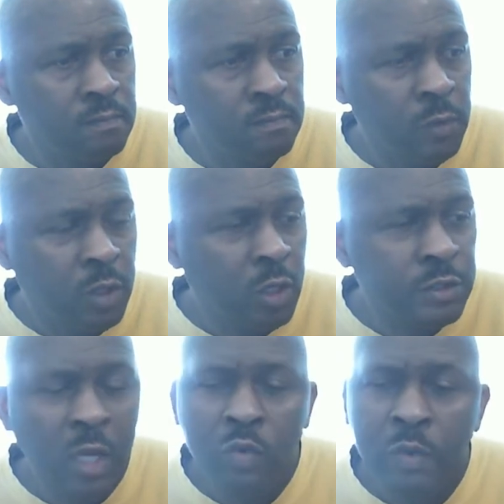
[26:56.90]
because
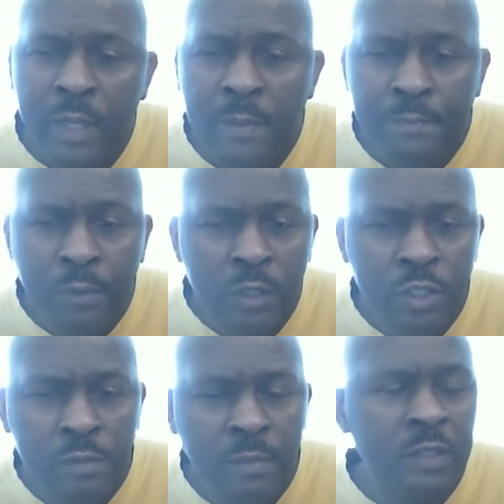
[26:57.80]
there will be in
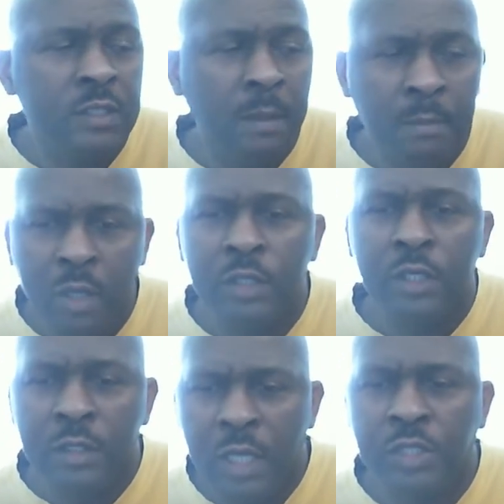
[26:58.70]
punishment among
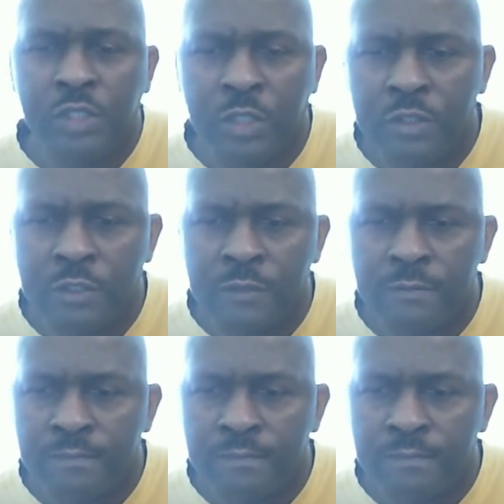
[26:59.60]
the nations.